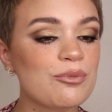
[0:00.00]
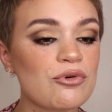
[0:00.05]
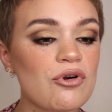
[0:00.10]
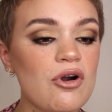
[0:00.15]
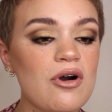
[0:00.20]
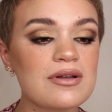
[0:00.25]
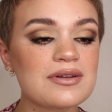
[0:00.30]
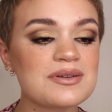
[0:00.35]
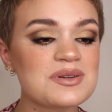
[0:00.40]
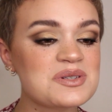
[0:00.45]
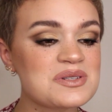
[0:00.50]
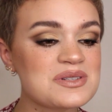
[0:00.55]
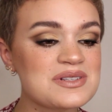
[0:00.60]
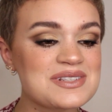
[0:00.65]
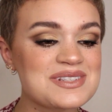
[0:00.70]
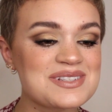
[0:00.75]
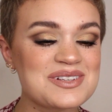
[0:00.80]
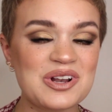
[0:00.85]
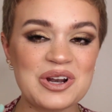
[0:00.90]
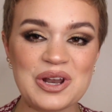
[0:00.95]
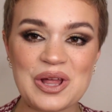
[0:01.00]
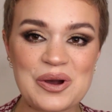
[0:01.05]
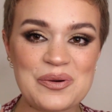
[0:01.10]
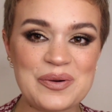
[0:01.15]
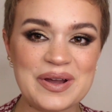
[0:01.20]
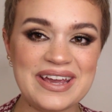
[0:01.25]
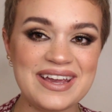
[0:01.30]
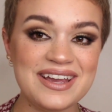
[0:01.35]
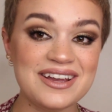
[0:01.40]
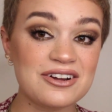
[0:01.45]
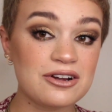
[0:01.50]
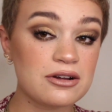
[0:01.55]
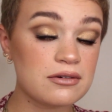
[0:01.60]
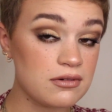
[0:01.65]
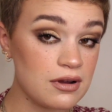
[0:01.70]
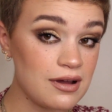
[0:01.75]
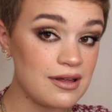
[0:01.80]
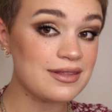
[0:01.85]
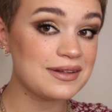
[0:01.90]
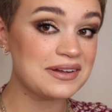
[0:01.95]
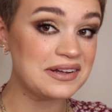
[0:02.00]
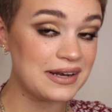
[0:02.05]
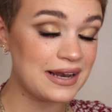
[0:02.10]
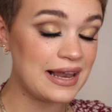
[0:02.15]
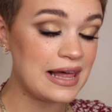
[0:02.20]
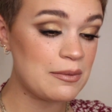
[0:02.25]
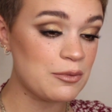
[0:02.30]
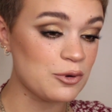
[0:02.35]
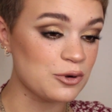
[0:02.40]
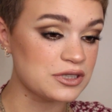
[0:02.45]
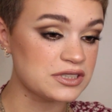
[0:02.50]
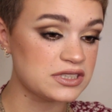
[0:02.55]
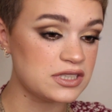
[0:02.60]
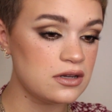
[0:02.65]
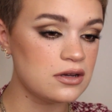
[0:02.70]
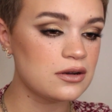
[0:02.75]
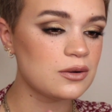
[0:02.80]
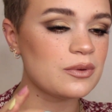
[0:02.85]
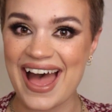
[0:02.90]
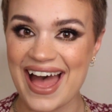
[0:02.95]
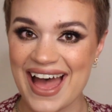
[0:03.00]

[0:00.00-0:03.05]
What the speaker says: Bronze, glowy, rather glamorous look.